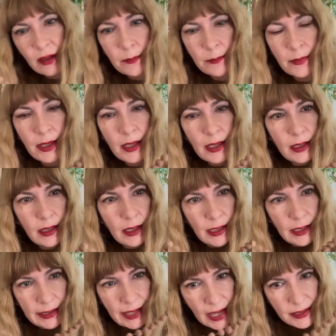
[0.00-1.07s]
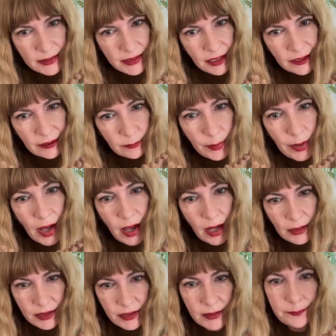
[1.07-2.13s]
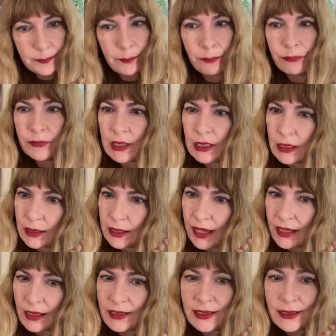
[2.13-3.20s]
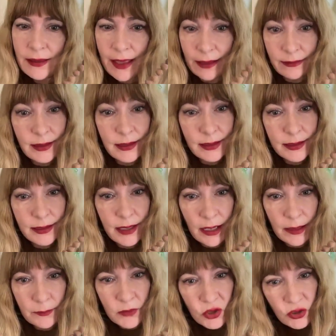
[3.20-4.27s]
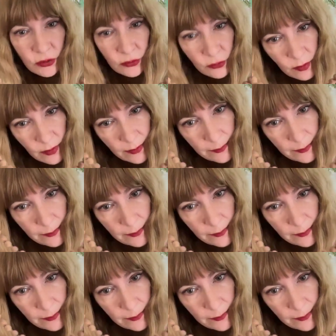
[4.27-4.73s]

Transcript: them in a cast iron pot. And I did that this time too,